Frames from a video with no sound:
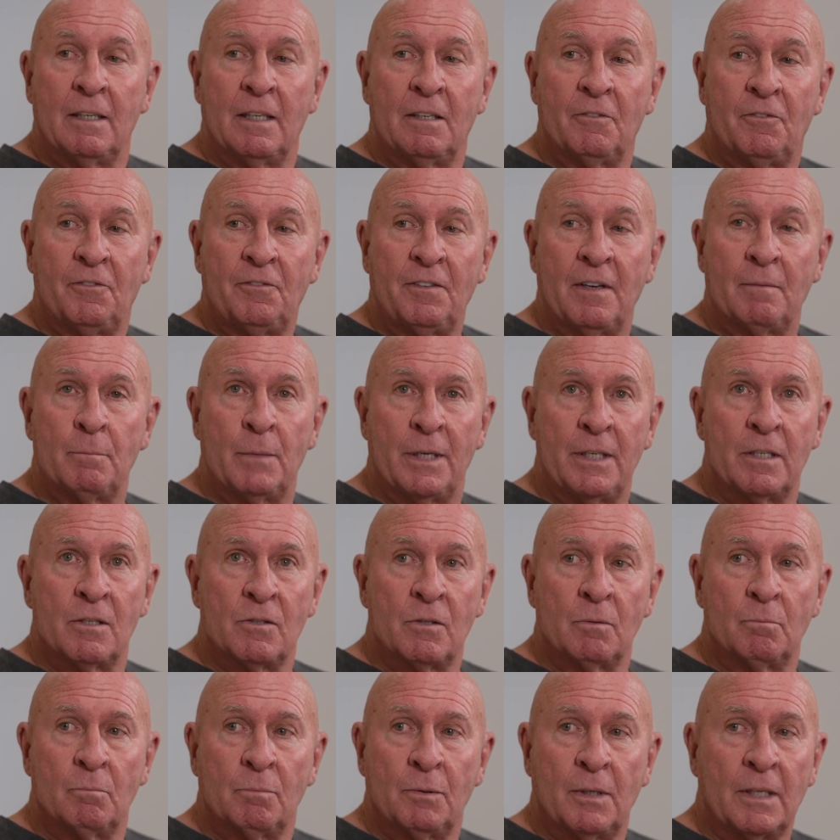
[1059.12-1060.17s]
if
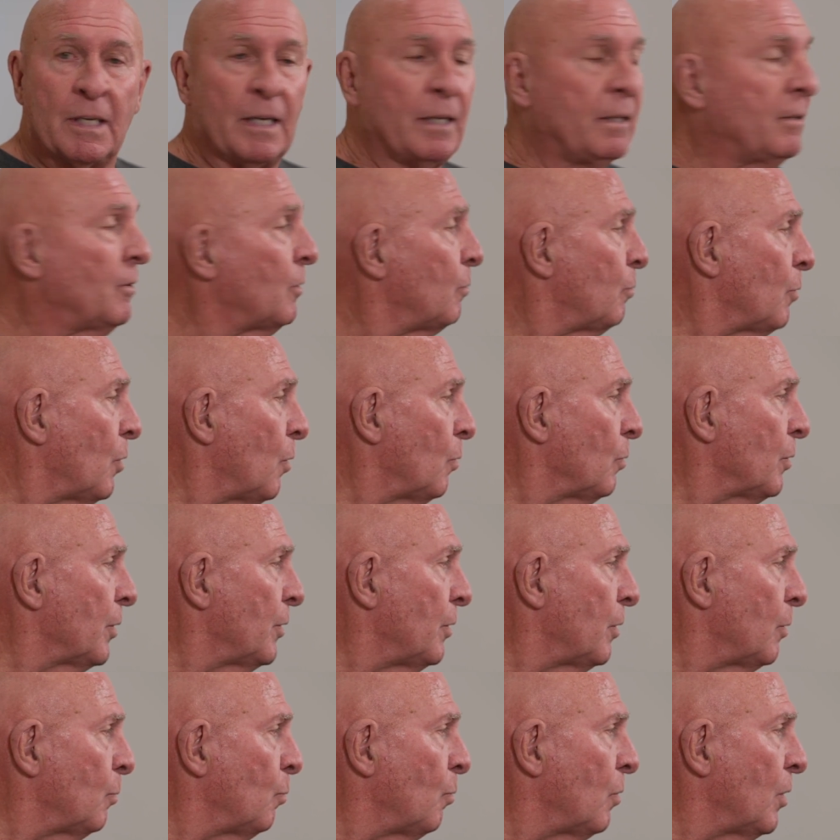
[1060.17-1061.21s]
feminism played a role in
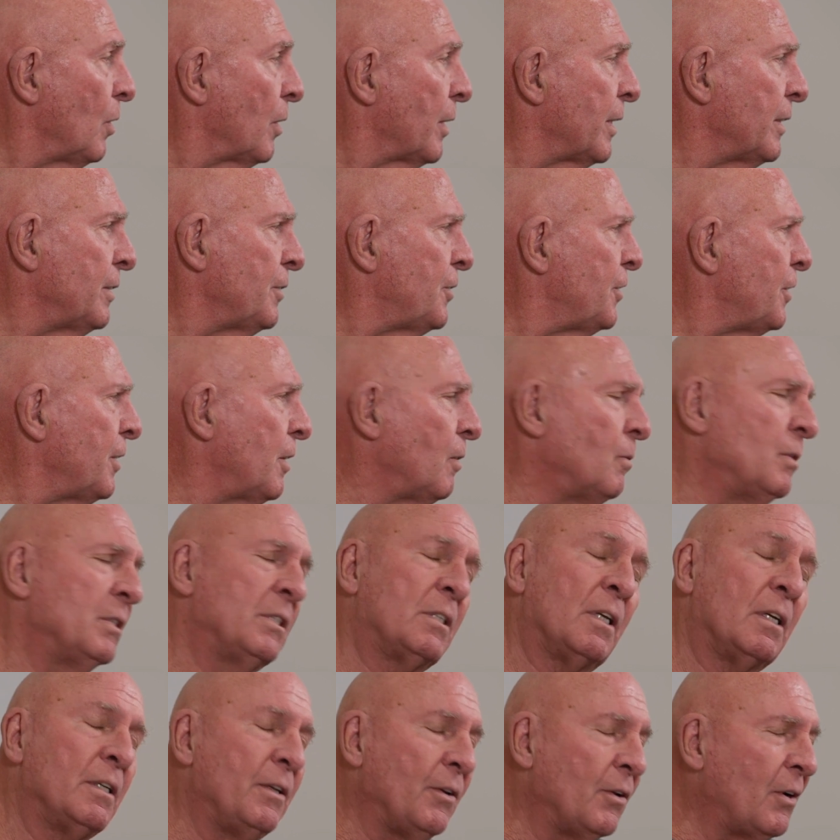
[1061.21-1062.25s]
her work, and she always
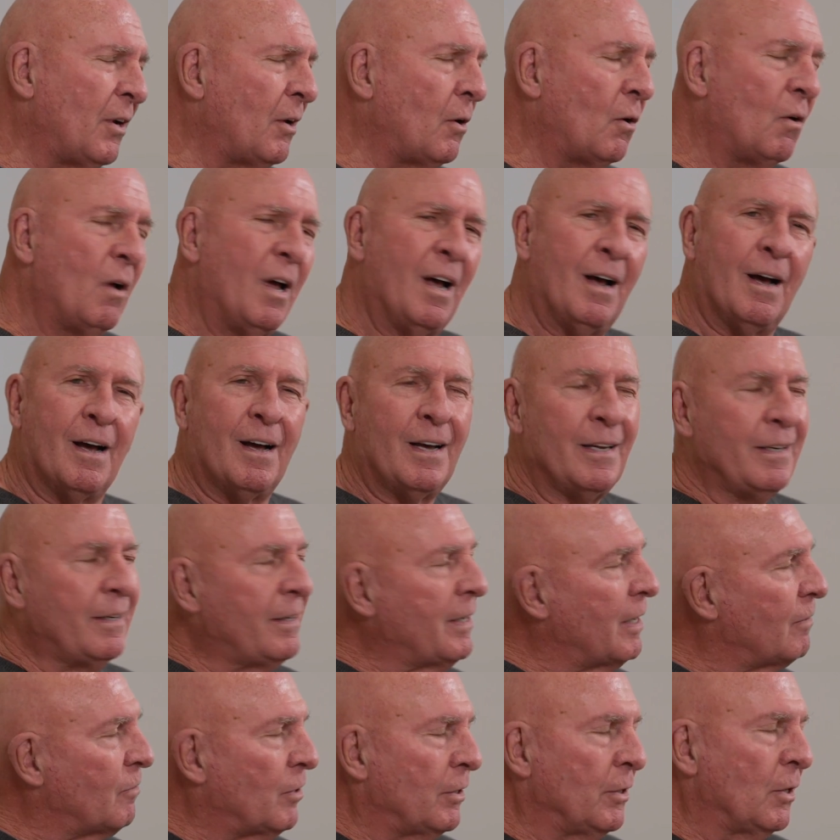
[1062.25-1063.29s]
said, you know, I
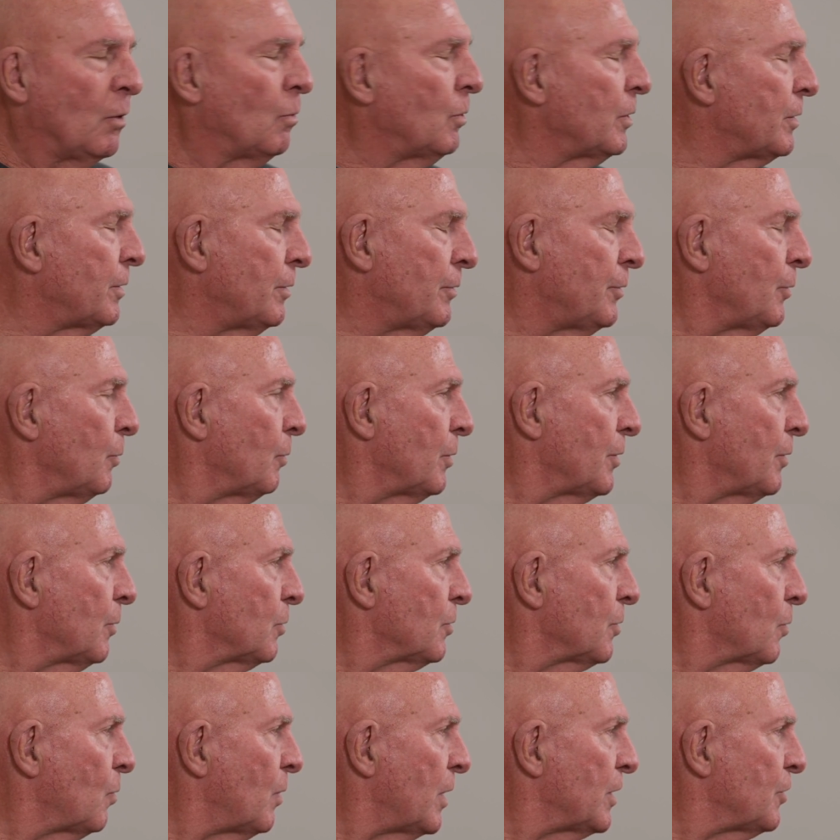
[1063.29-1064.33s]
never know what to do with
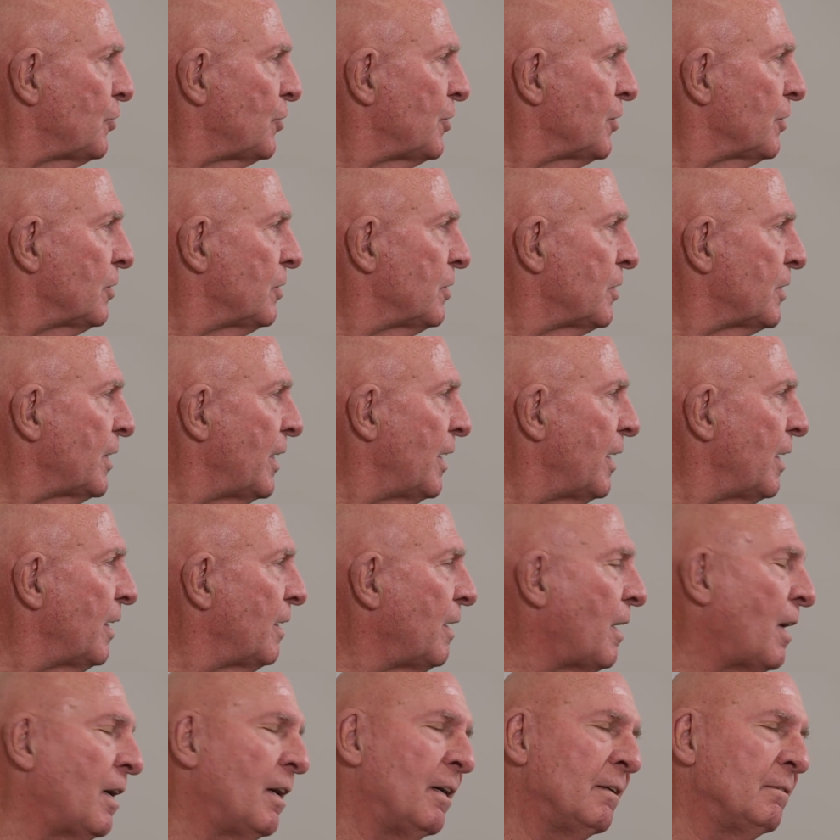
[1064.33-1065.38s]
those questions,
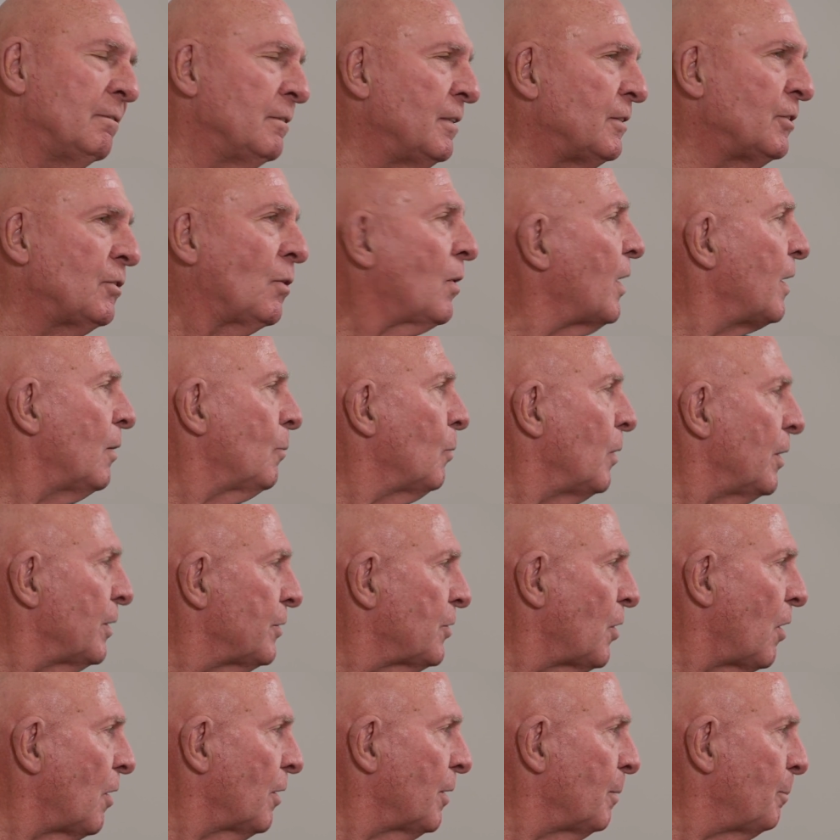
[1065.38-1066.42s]
and so I don't want
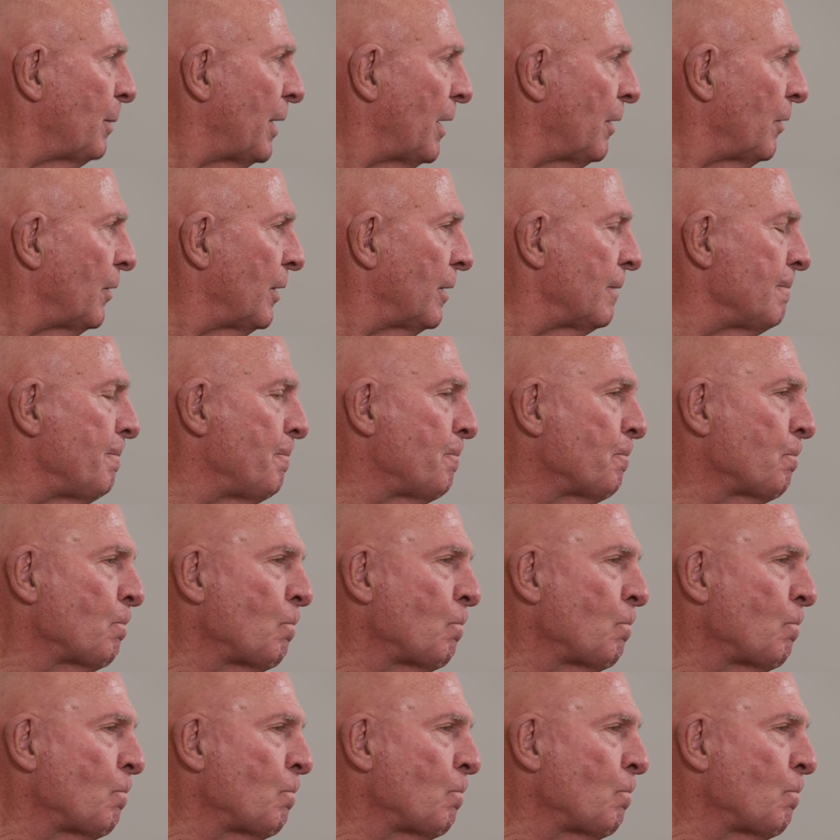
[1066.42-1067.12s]
to talk about it.